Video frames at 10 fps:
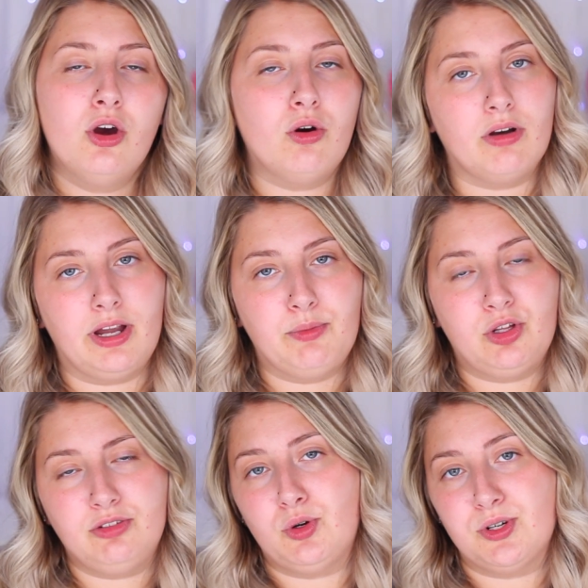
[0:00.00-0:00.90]
or I
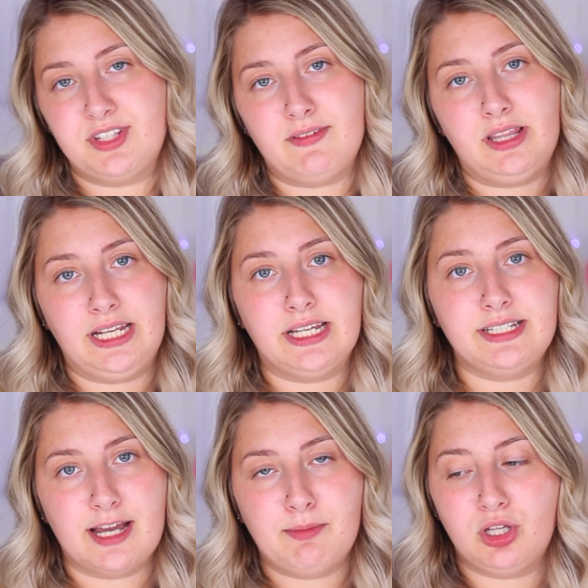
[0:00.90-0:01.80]
will of course have a link
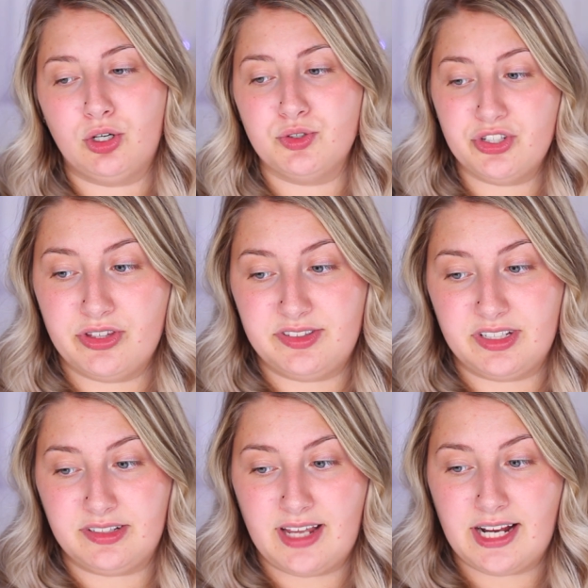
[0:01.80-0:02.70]
down below this
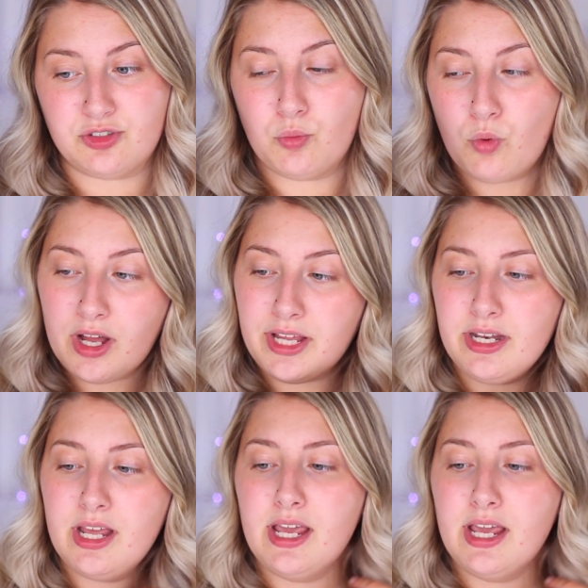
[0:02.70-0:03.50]
exact one.